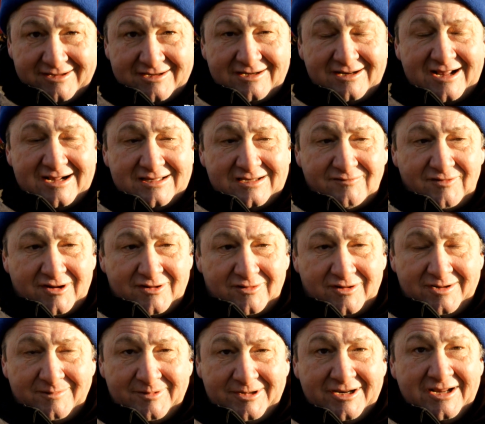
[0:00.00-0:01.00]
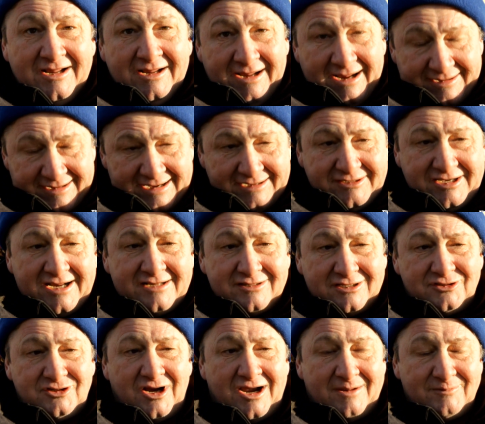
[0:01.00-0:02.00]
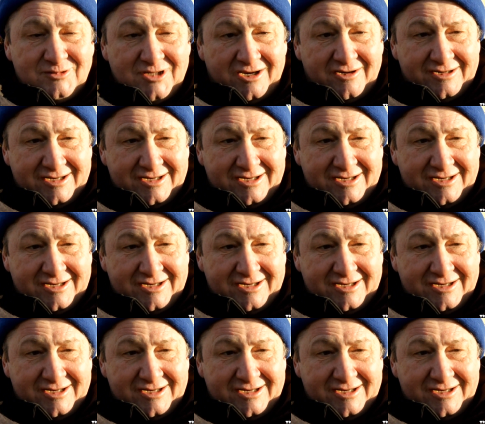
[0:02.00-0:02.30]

collective agreement, and then take the jobs out of